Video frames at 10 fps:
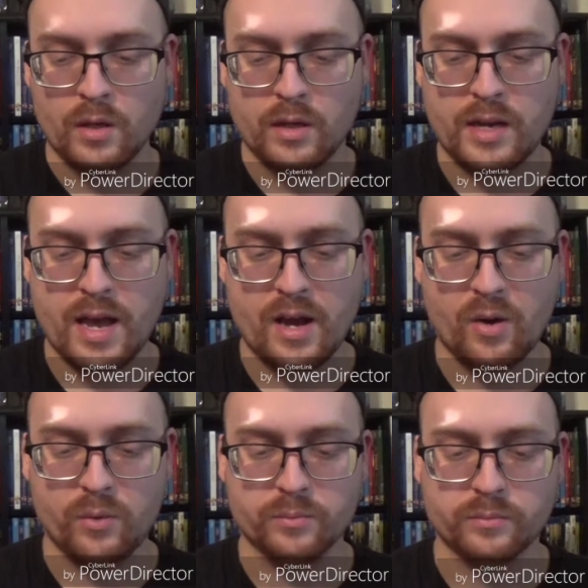
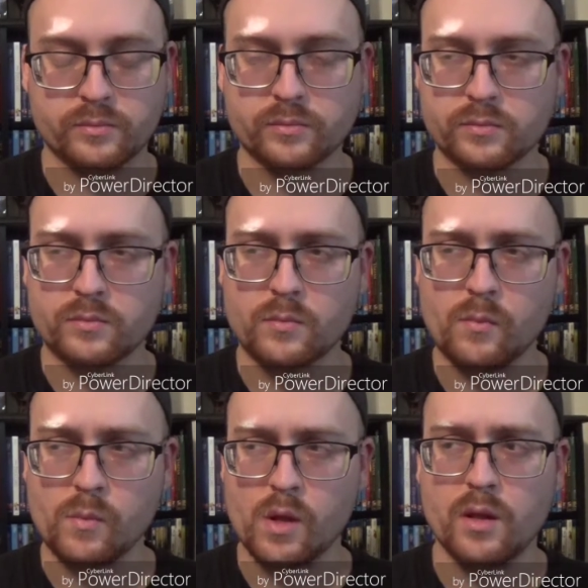Now,
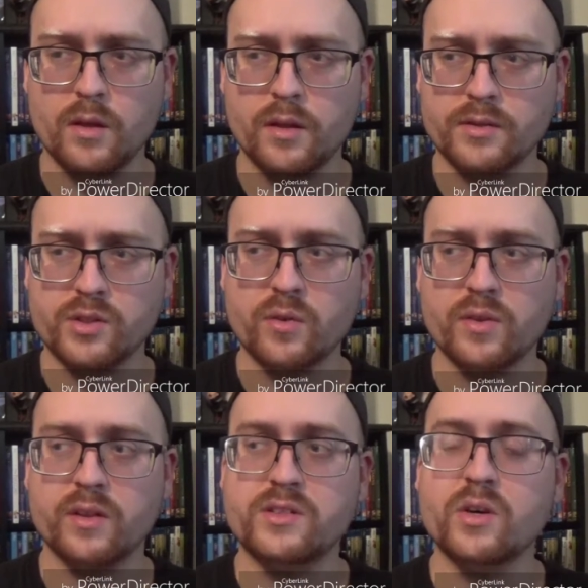
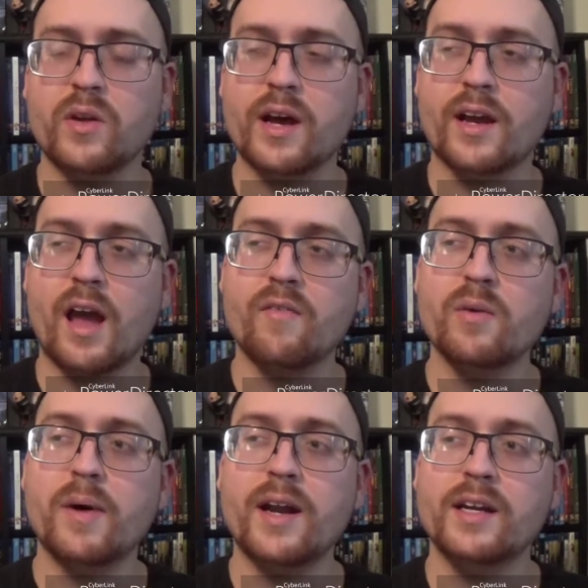so so like
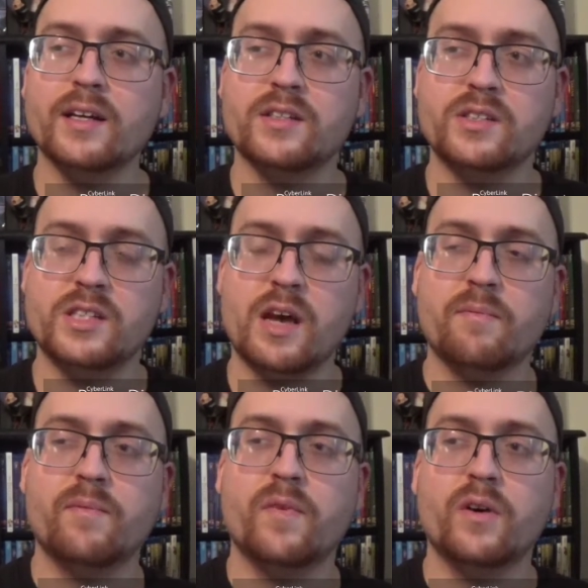everybody
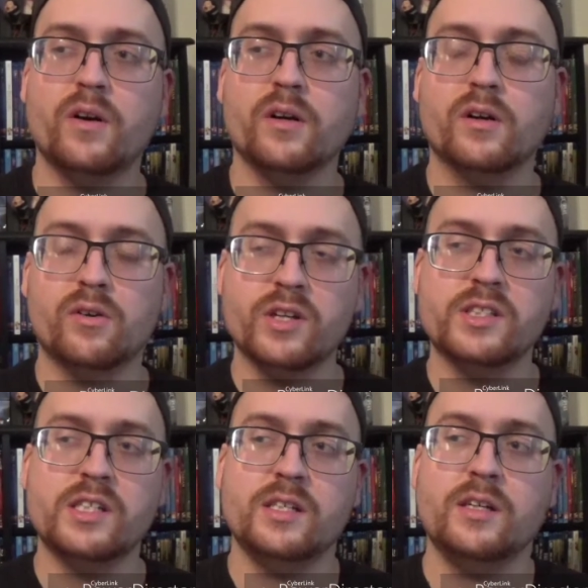except for
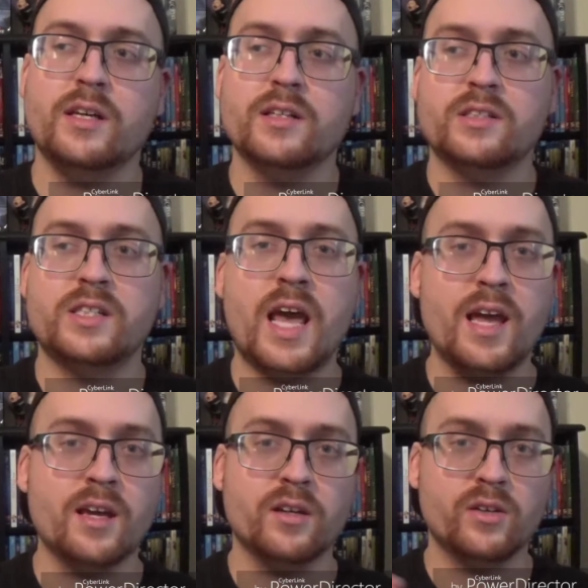Chrissy gets
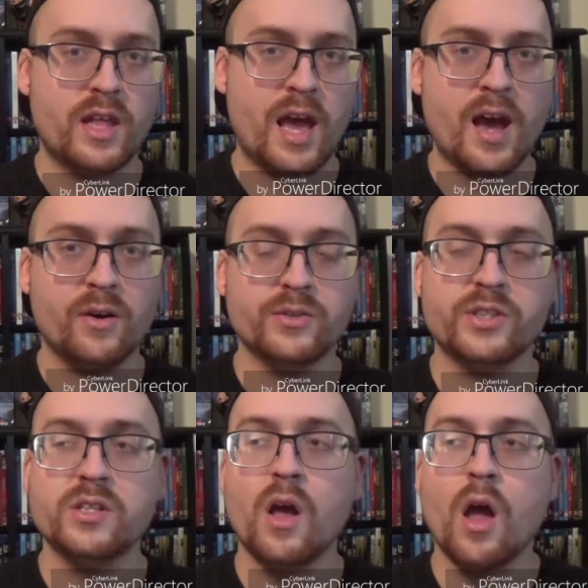taken to the
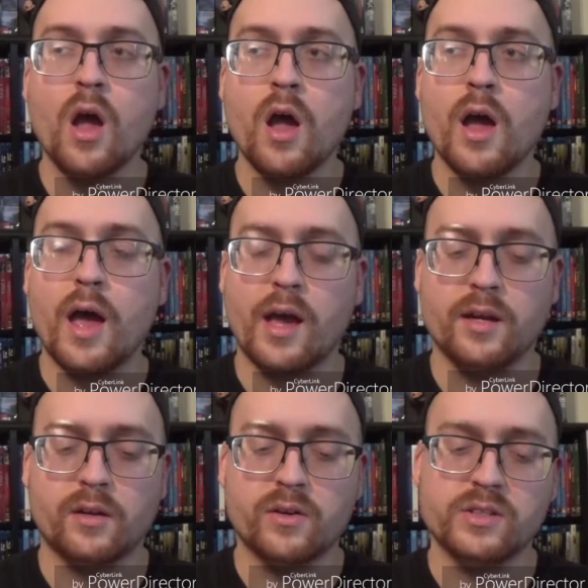house
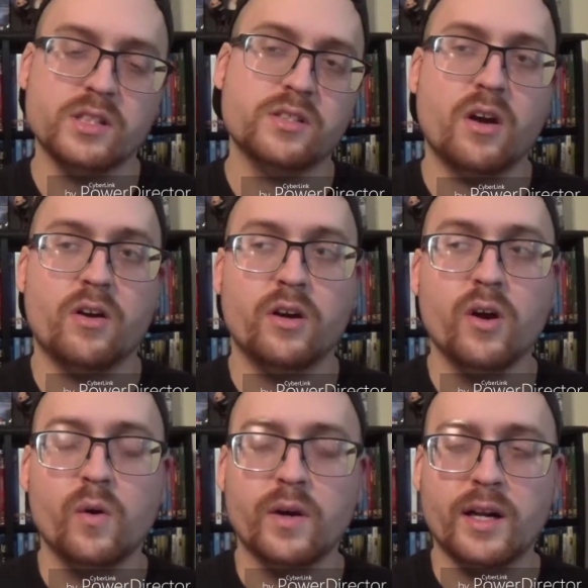and Chrissy's on her
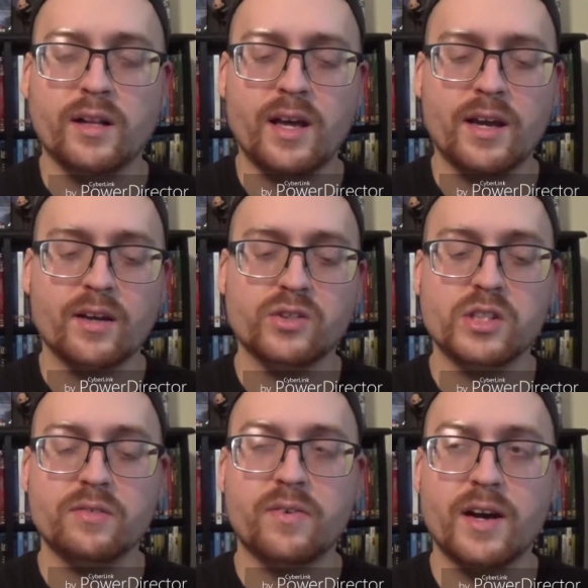own and I like how
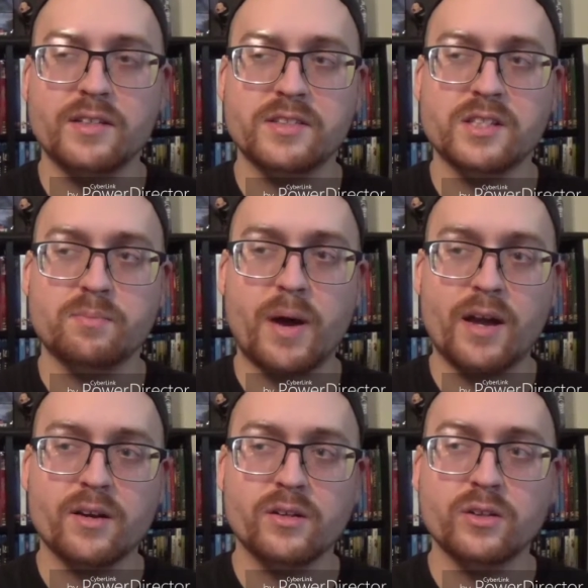she finds this
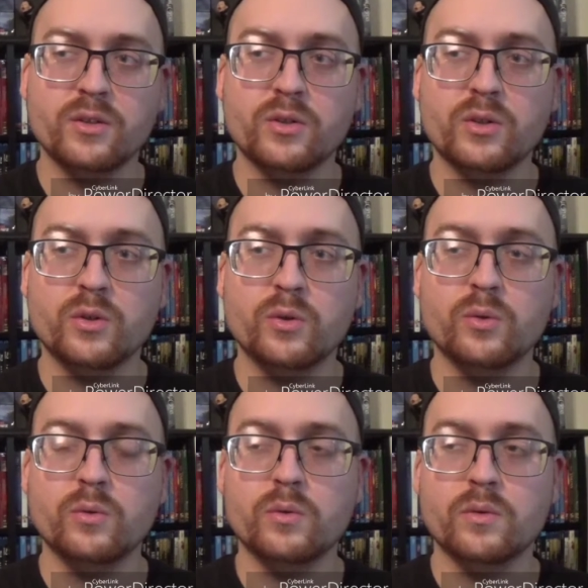biker dude
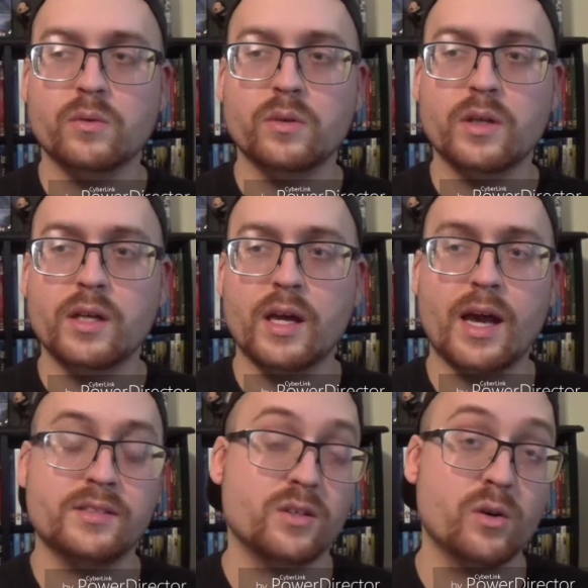who
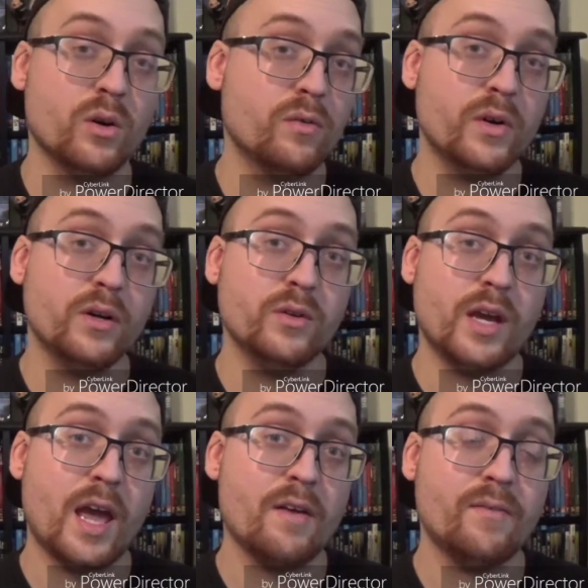has a girlfriend who they
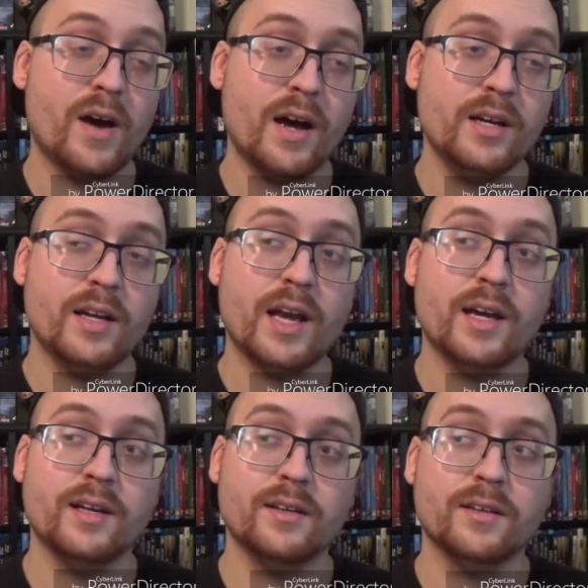can't find
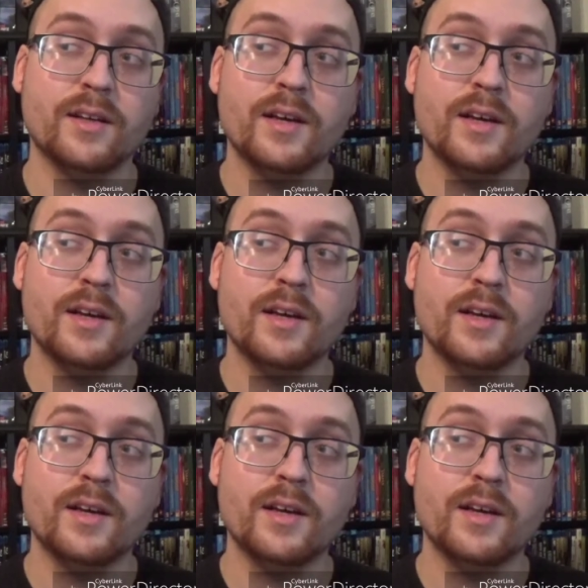and